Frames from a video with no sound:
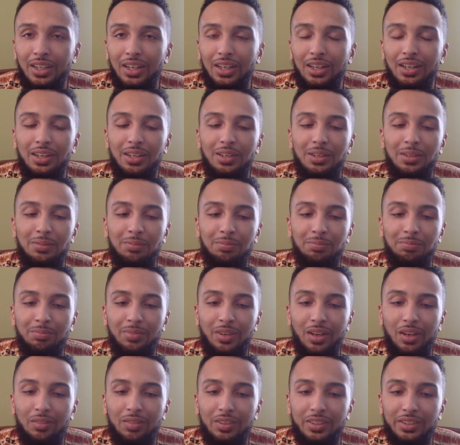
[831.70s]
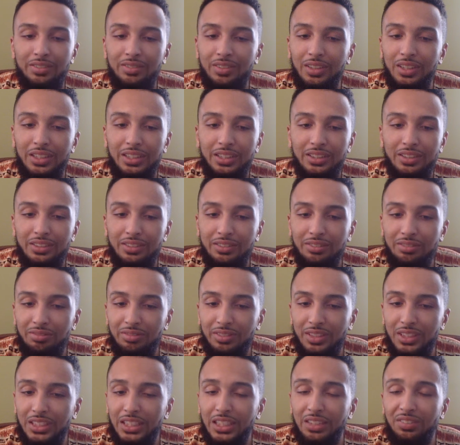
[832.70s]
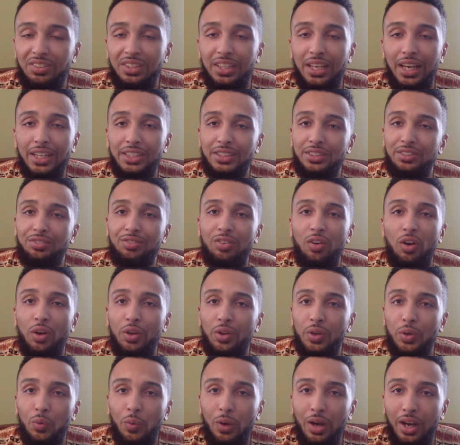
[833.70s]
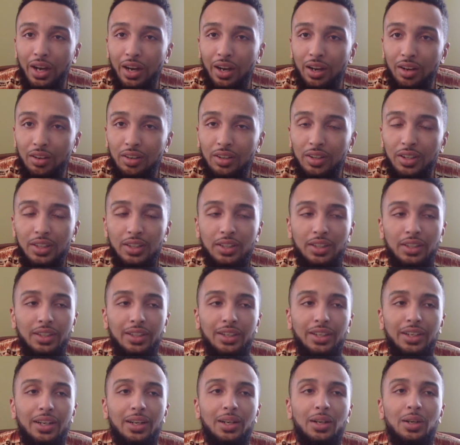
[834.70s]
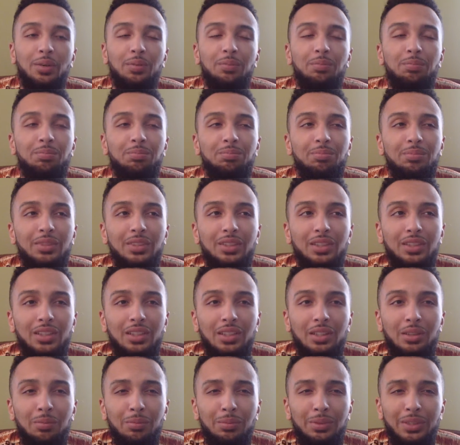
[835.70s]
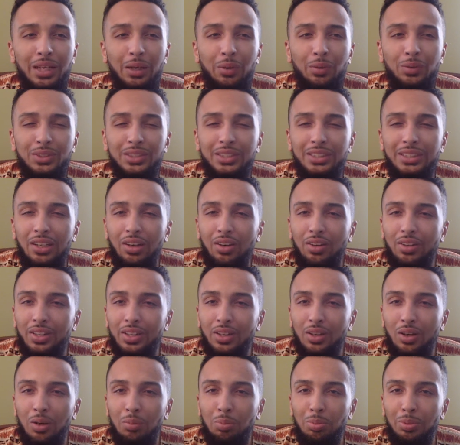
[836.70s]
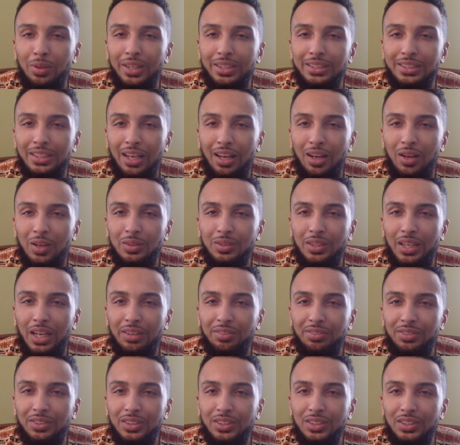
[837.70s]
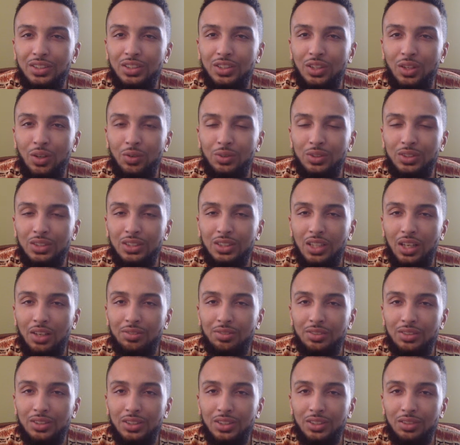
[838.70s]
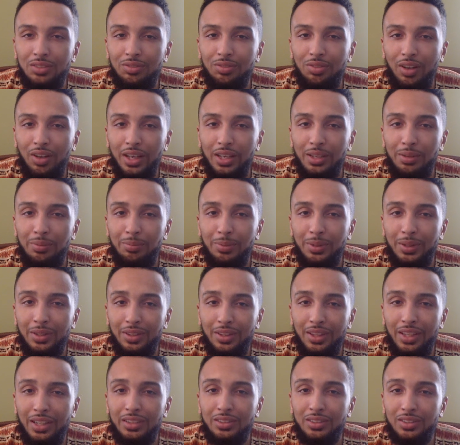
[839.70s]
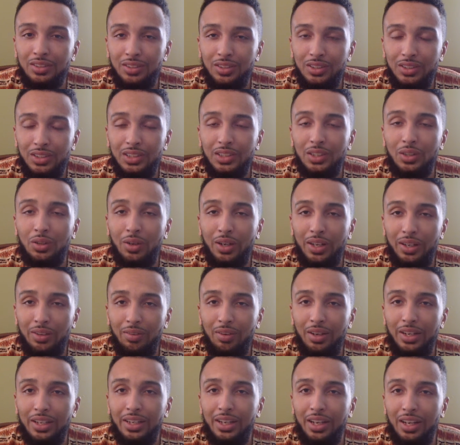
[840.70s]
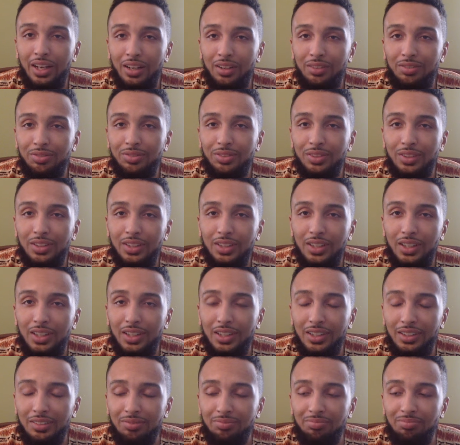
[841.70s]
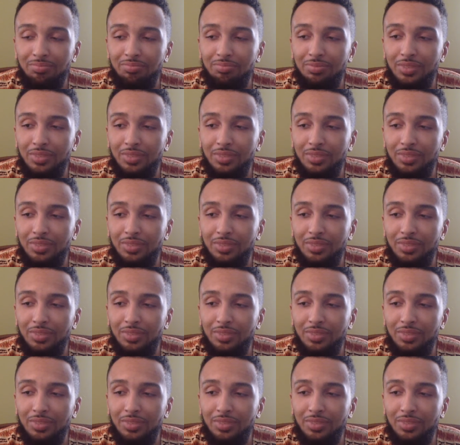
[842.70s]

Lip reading: However, Latifi hasn't fought in a while. But yeah, we'll see how it all plays out after the Jones and Gustafsson fight. But things are looking great right now for